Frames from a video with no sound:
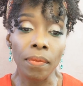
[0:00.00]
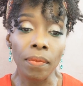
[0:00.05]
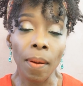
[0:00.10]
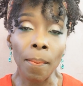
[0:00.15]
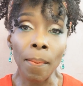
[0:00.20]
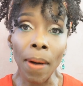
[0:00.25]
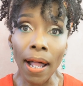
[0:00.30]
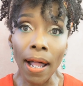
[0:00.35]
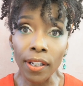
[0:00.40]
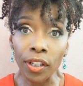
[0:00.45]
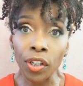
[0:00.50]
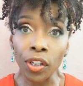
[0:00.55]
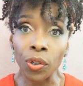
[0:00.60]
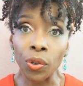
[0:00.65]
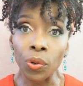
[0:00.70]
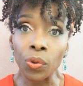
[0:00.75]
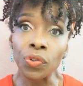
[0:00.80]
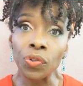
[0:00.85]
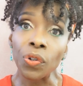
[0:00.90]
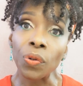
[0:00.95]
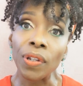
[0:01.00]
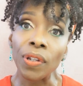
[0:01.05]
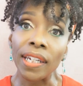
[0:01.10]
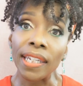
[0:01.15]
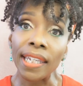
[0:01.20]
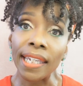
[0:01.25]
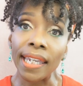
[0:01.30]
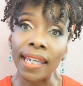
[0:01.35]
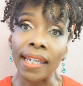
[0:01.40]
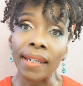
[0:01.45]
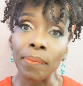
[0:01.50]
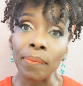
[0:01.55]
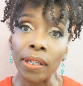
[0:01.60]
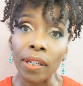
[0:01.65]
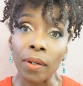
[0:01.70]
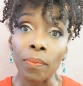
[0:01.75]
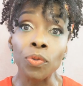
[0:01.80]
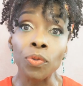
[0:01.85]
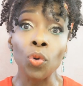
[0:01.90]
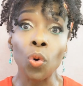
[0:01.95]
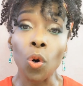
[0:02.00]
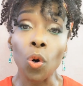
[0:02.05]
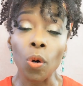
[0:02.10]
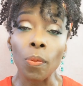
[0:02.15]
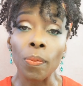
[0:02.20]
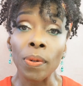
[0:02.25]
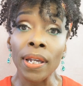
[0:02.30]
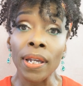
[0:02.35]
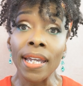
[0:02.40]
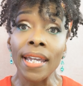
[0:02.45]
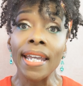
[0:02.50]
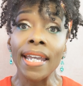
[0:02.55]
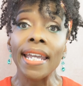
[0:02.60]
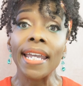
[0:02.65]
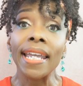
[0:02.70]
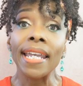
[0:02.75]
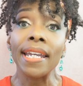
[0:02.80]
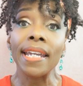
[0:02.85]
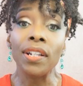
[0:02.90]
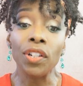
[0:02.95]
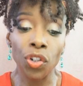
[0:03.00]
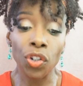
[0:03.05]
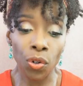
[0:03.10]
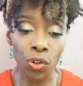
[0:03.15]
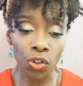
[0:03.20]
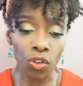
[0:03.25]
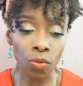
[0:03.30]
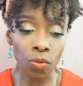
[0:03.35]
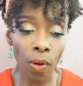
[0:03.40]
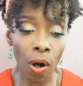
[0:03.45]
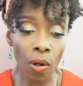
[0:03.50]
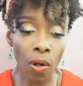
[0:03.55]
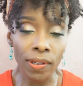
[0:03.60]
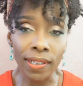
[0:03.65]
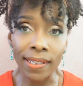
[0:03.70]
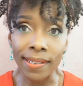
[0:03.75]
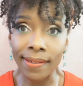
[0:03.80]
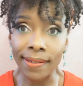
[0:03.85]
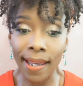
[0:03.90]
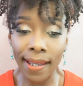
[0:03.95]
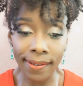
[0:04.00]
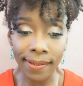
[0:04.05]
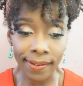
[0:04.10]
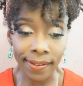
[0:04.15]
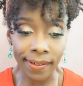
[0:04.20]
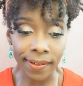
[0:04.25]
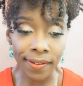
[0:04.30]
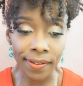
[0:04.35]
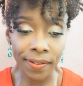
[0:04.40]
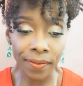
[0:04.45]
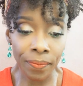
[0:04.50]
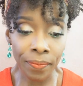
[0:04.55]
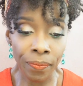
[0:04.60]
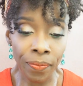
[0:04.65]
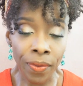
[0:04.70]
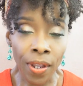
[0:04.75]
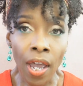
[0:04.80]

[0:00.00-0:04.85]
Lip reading: molecules so that it can be absorbed in your small intestines.